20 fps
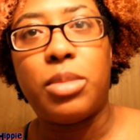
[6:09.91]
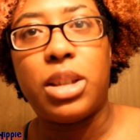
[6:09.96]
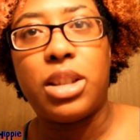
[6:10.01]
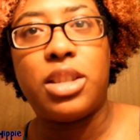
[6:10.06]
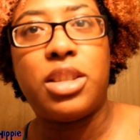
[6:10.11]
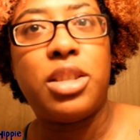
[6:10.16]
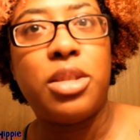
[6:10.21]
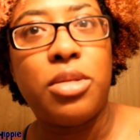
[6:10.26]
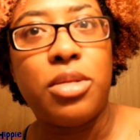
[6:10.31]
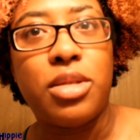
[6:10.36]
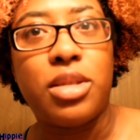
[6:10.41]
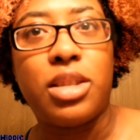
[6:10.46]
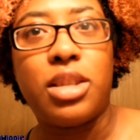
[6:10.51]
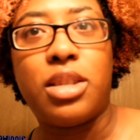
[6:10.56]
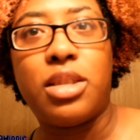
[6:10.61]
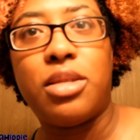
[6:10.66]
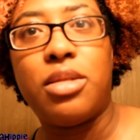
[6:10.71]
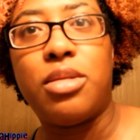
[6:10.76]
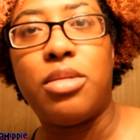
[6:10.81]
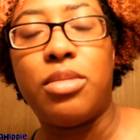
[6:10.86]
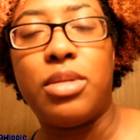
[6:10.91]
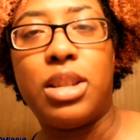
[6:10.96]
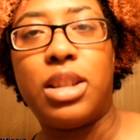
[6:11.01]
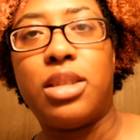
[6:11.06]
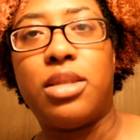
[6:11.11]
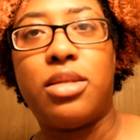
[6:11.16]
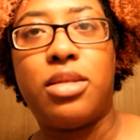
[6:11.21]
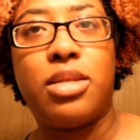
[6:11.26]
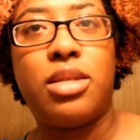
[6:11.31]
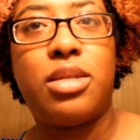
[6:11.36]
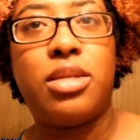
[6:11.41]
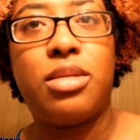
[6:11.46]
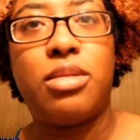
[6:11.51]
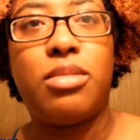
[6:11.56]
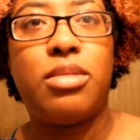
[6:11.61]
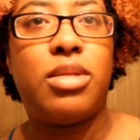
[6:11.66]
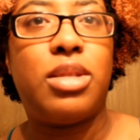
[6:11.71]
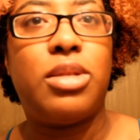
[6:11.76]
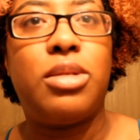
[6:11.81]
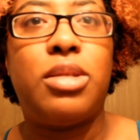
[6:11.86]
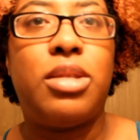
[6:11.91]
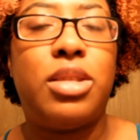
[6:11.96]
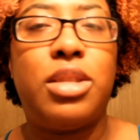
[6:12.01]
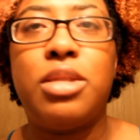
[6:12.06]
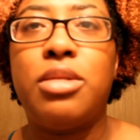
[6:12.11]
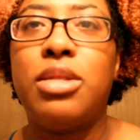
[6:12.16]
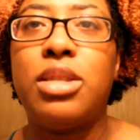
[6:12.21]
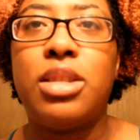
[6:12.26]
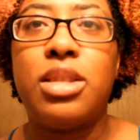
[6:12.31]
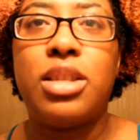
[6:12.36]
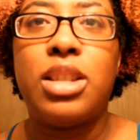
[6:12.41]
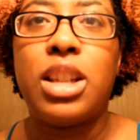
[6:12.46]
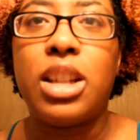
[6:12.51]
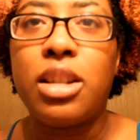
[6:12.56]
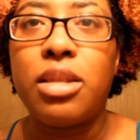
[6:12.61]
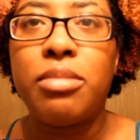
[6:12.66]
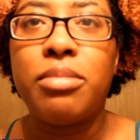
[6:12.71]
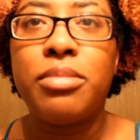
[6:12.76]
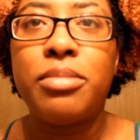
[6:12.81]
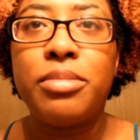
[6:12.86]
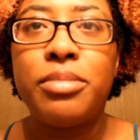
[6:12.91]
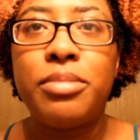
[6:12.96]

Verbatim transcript: Like seriously, it just was like a sort of serious thing.